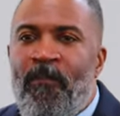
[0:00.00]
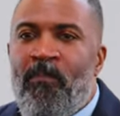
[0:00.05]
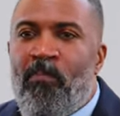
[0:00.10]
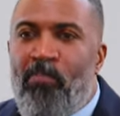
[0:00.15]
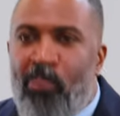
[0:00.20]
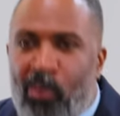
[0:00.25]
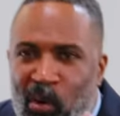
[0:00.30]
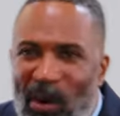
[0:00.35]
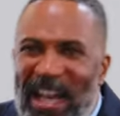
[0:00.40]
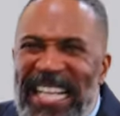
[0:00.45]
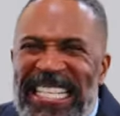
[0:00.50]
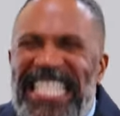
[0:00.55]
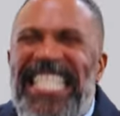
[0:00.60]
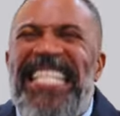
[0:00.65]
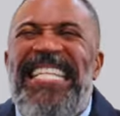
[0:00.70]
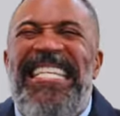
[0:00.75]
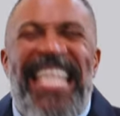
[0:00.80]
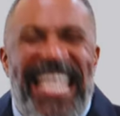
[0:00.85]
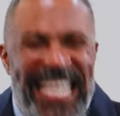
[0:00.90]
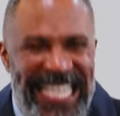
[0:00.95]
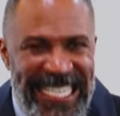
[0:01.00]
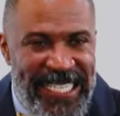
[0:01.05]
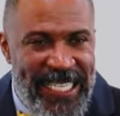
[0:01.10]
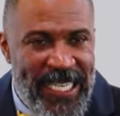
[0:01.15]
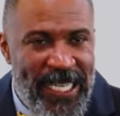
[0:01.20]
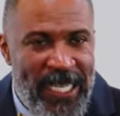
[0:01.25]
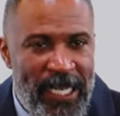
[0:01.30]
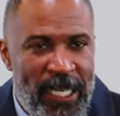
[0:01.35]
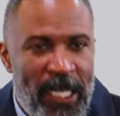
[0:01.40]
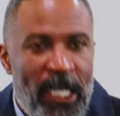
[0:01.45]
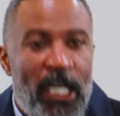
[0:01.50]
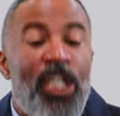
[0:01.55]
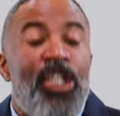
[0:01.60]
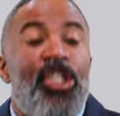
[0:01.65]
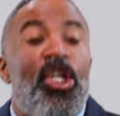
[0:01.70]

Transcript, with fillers: precedent to